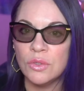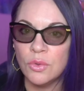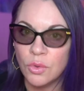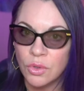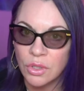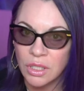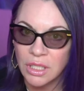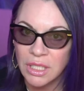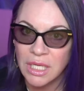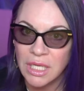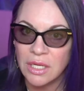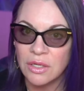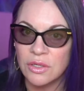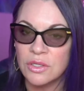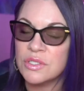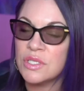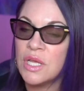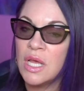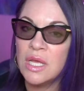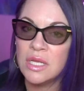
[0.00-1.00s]
or
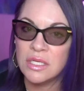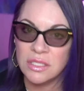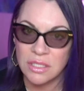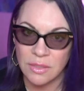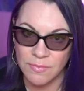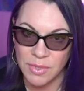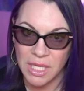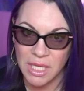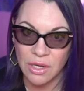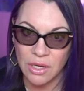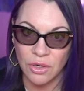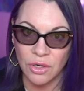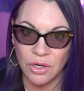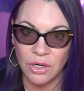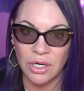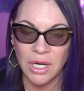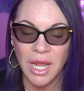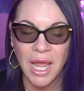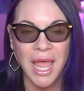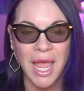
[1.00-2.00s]
years to be
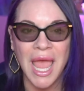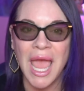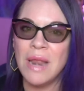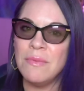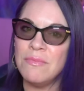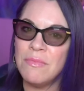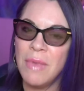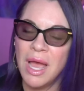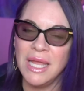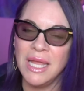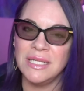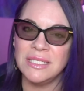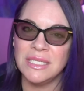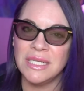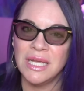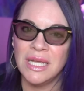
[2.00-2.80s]
heard and might